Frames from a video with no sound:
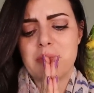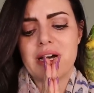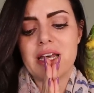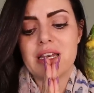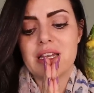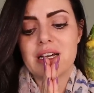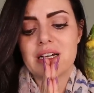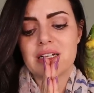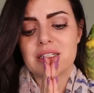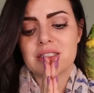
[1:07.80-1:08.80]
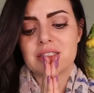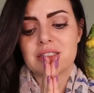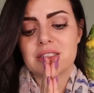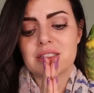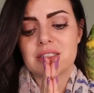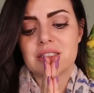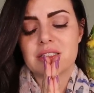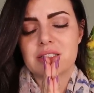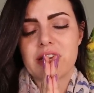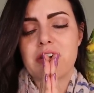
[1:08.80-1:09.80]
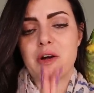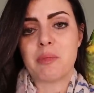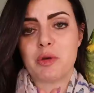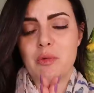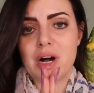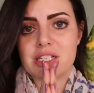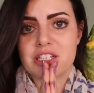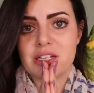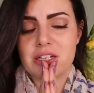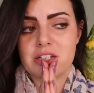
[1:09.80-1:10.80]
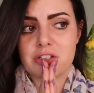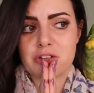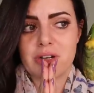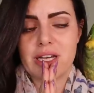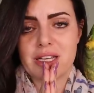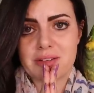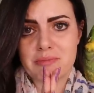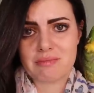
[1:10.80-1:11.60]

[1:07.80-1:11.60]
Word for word: but I hope you watch it and enjoy.